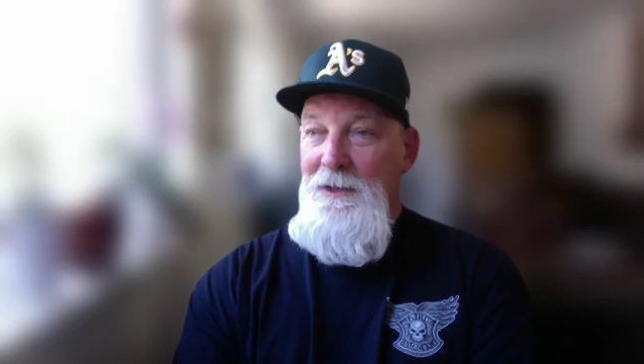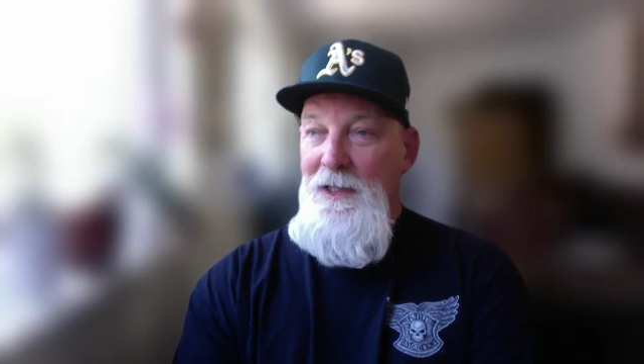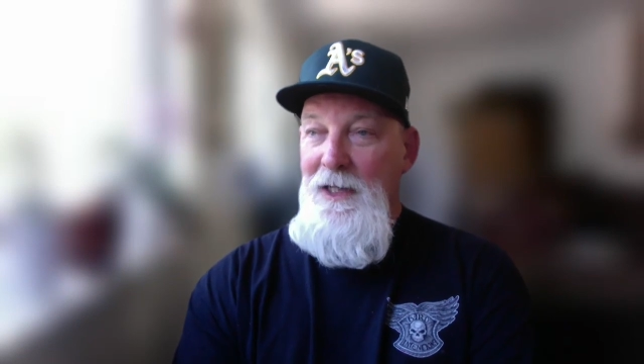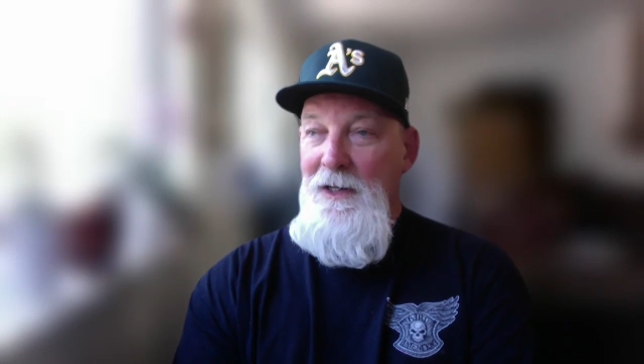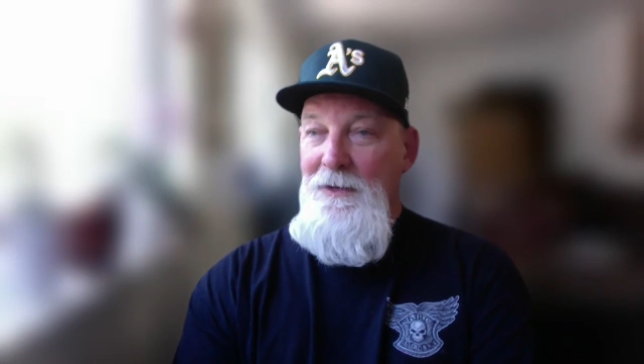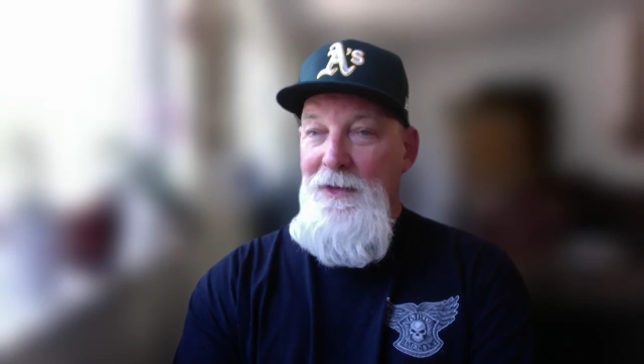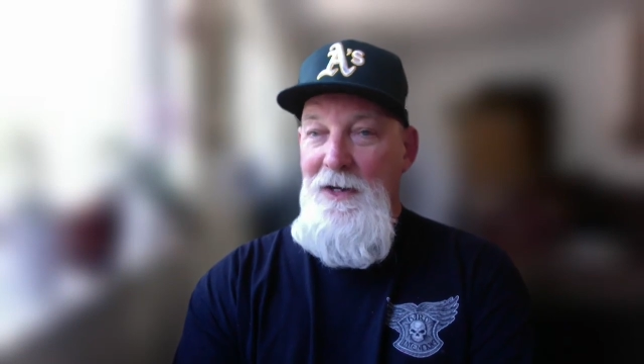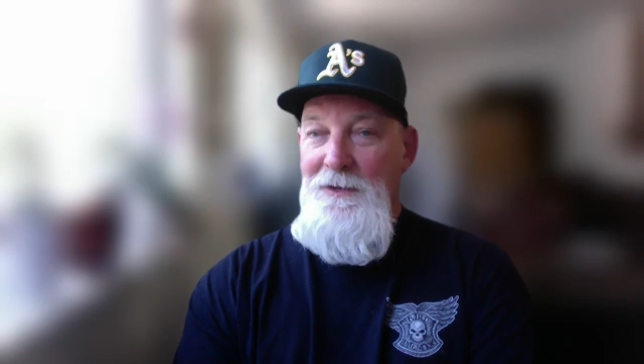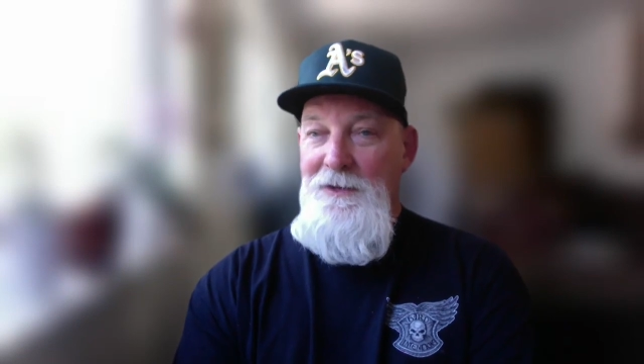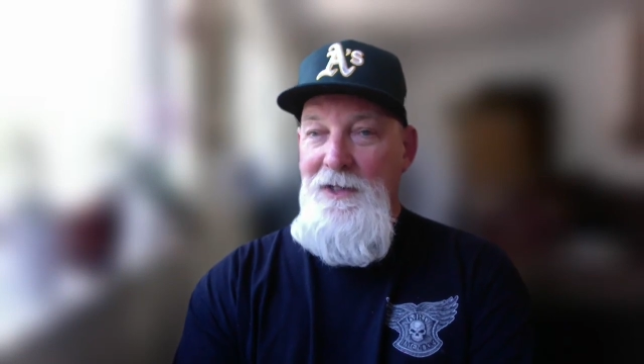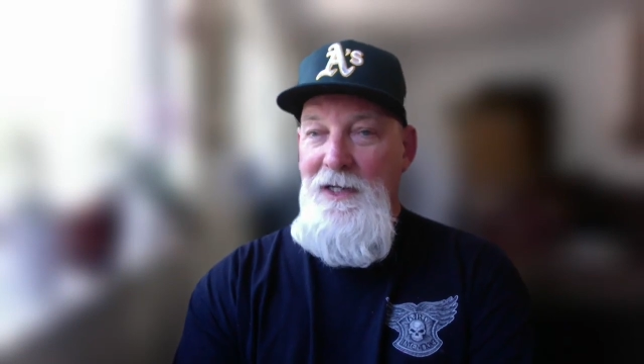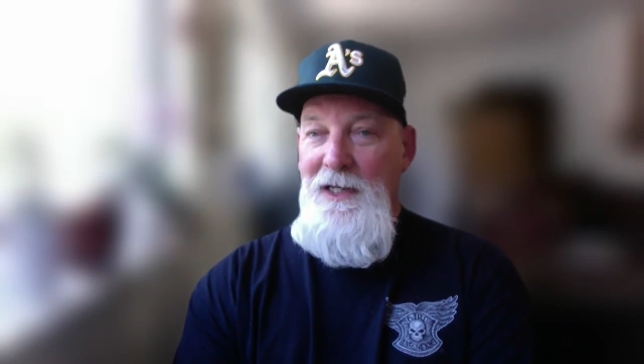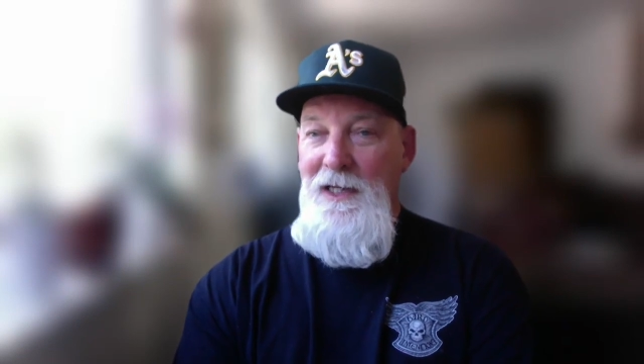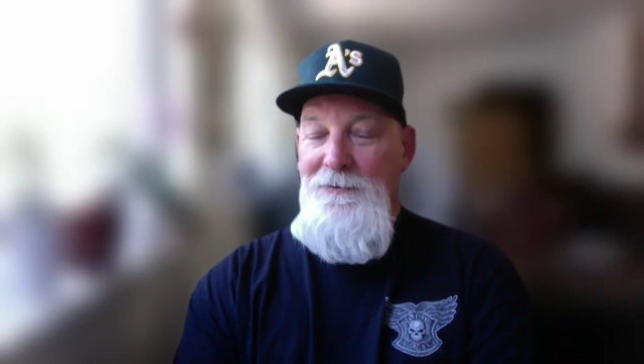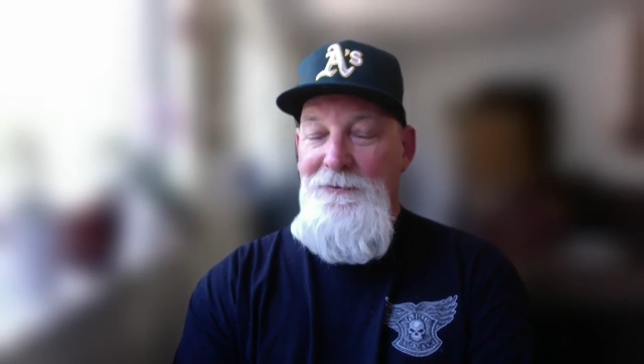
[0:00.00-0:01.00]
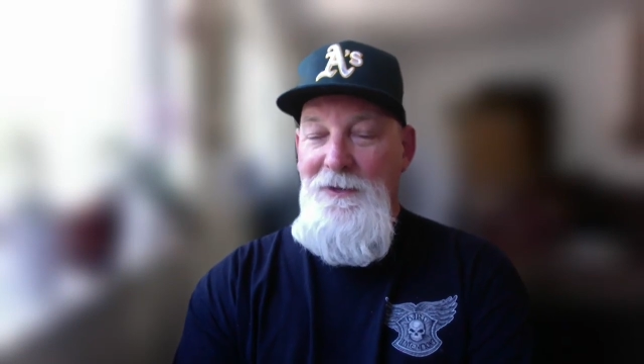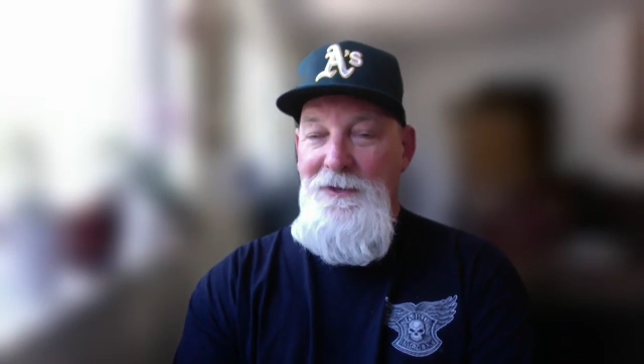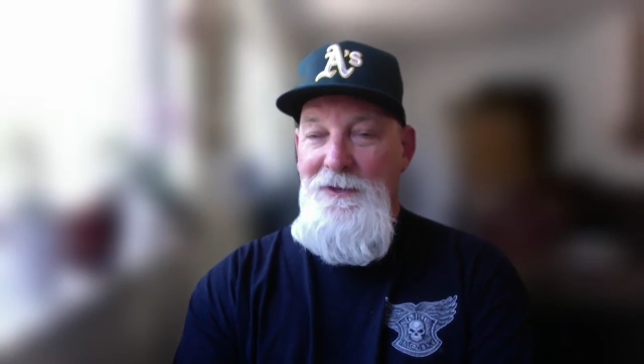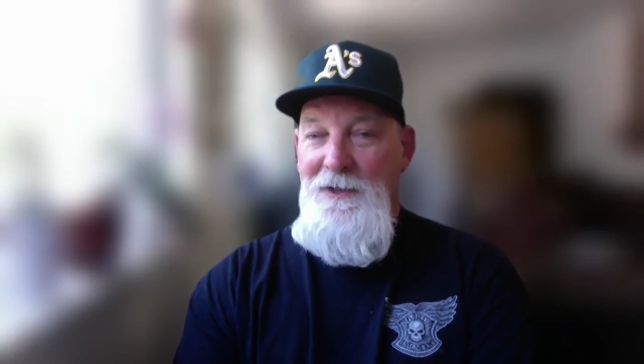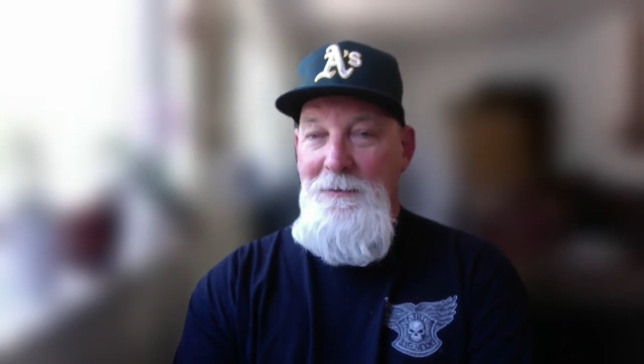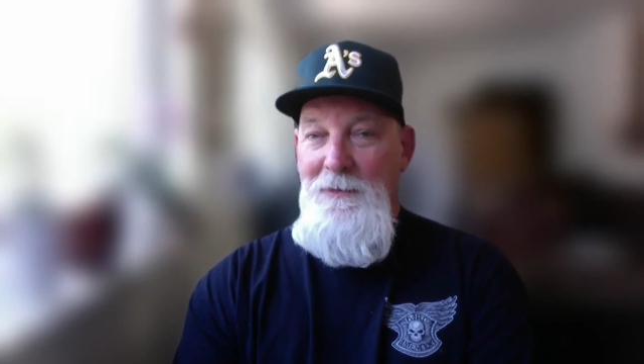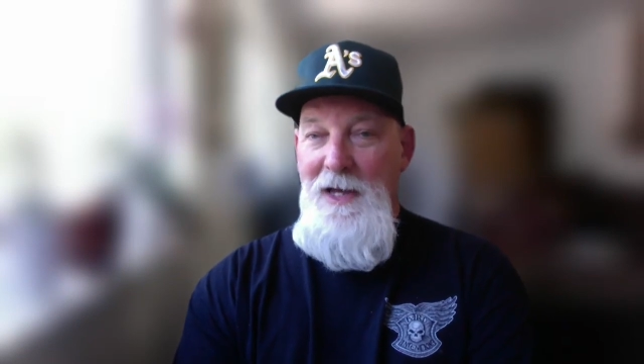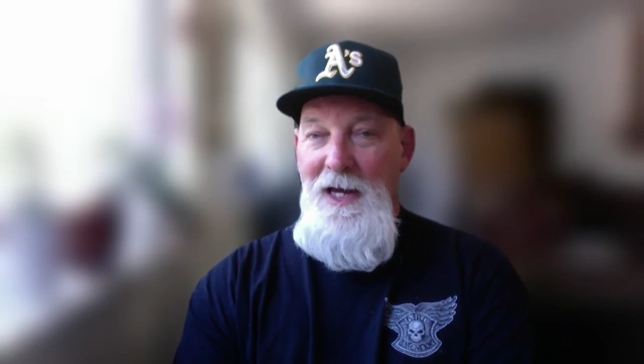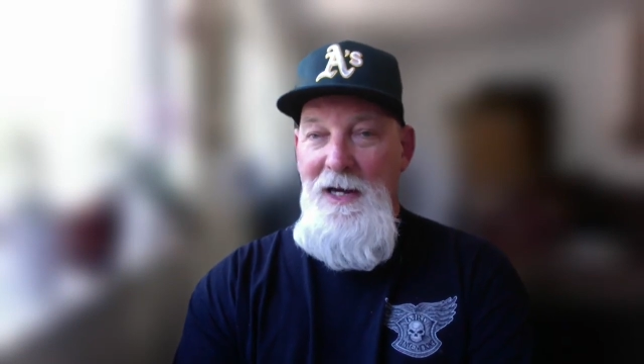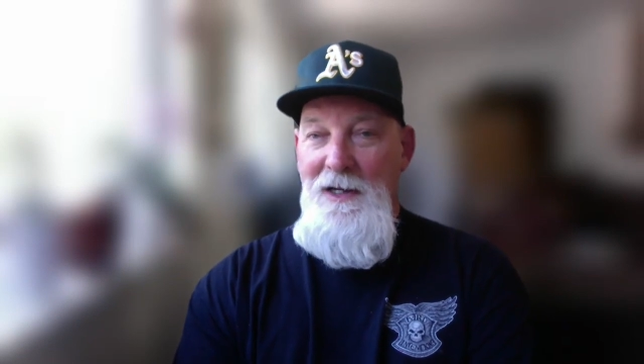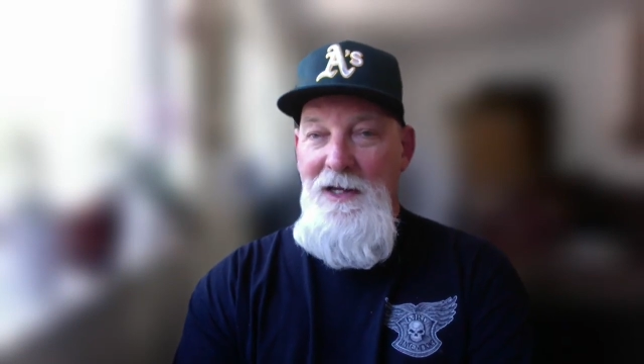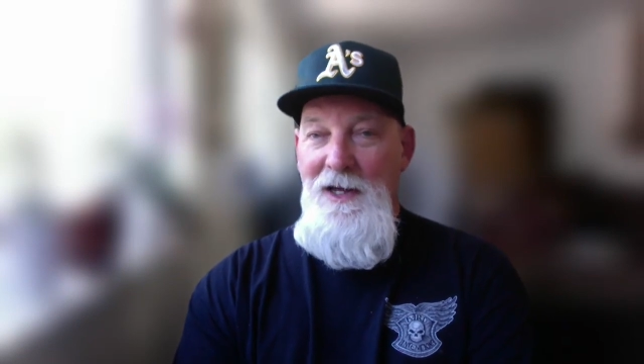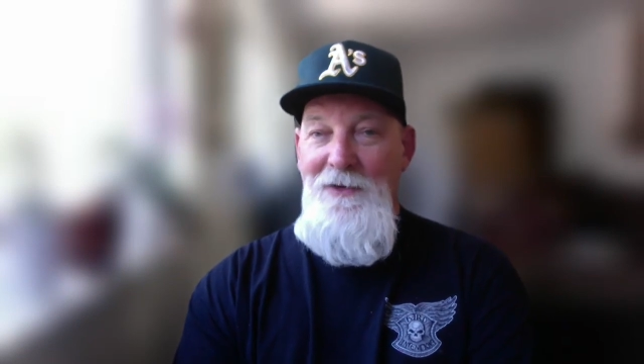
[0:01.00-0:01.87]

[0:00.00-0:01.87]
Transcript: You know, there's a need for some kind of